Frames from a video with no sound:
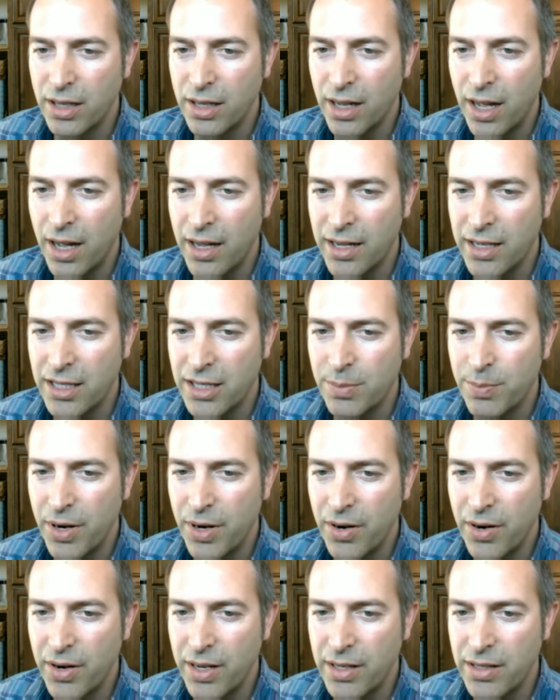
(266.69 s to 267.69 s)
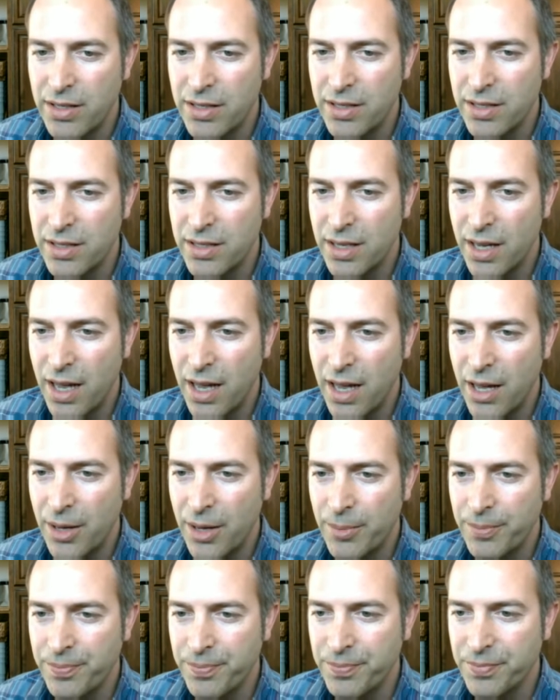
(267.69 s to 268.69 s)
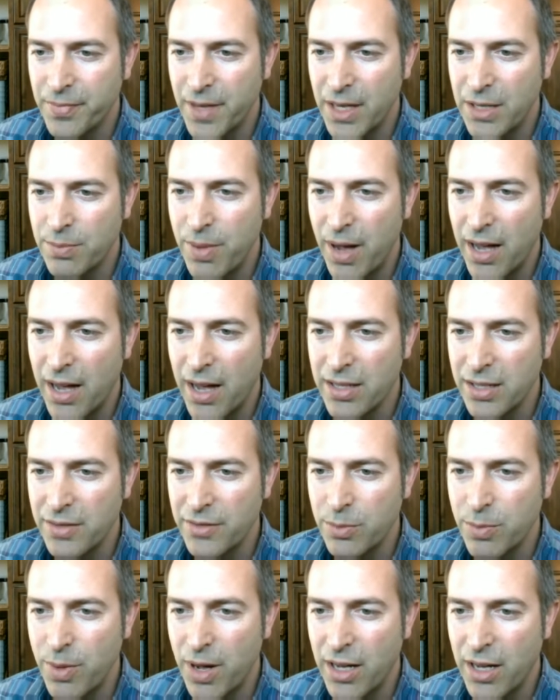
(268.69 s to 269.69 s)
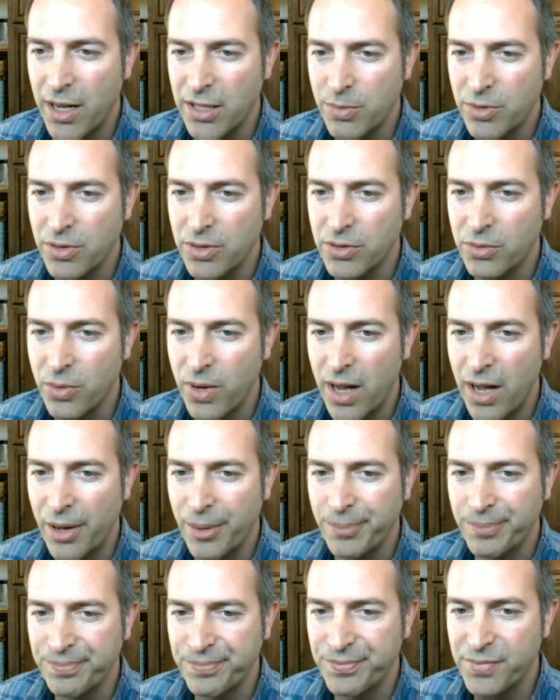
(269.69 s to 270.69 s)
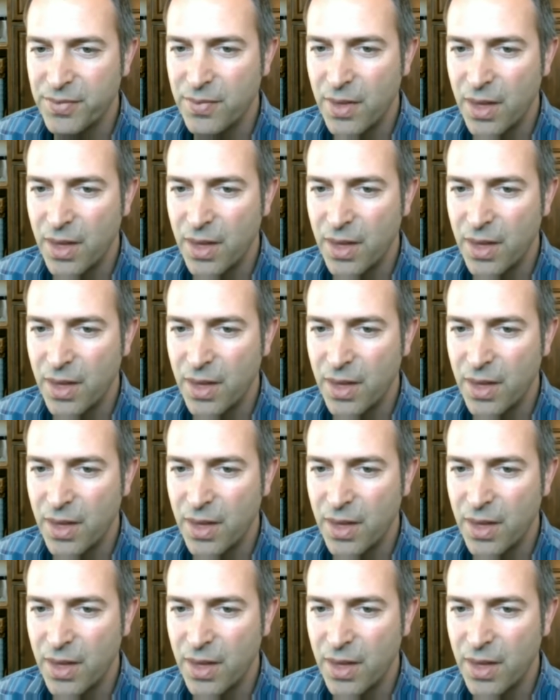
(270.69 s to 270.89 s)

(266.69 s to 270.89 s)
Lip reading: experience as positive as possible as well.